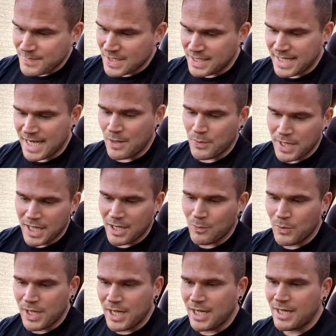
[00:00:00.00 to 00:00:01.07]
Yeah,
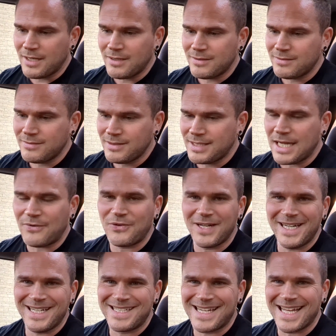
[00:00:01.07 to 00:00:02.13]
we're
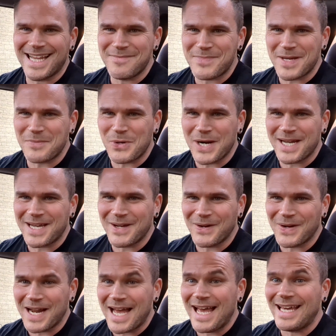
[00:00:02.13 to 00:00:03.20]
definitely need to get that big brake kit
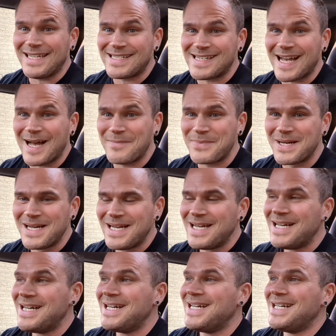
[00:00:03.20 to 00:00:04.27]
on
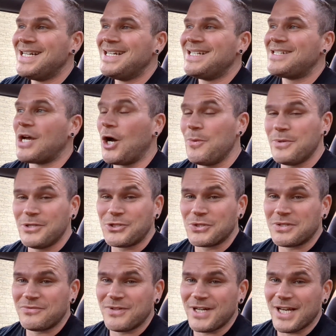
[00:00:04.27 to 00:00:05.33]
ASAP. So I hope you
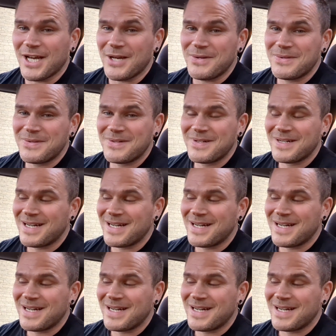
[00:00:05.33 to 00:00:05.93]
enjoyed the video.